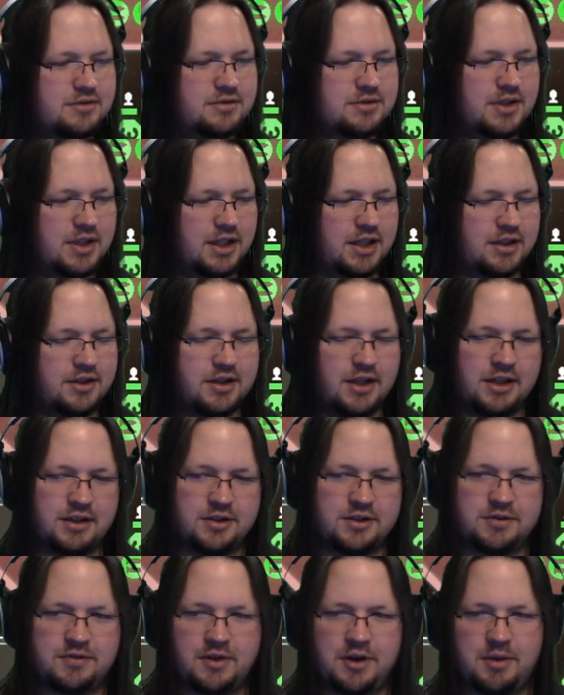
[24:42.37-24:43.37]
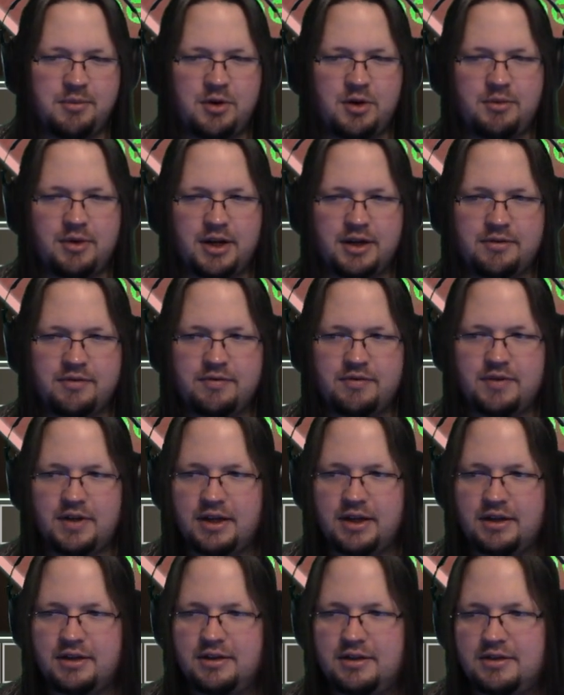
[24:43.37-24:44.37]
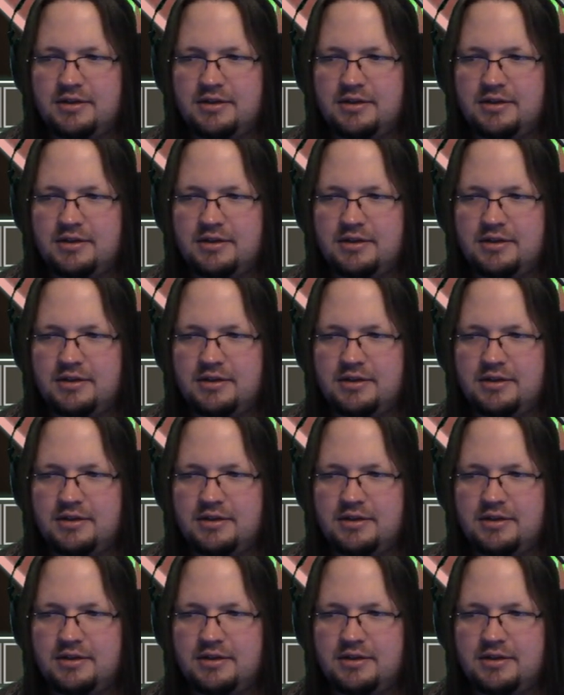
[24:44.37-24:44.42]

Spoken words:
Like at this very moment, I think.